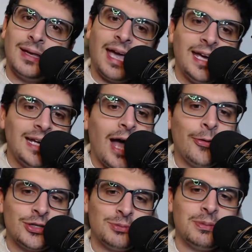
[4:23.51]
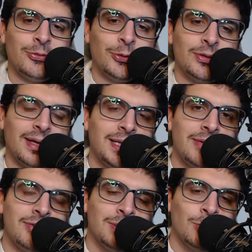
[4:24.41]
like 8 hours before they
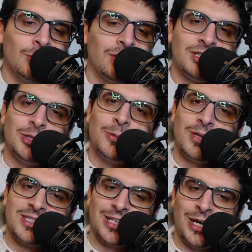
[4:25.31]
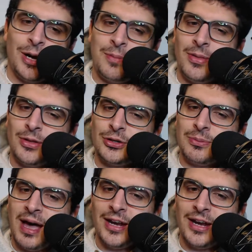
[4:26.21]
leave in the morning, she wants to come on the trip.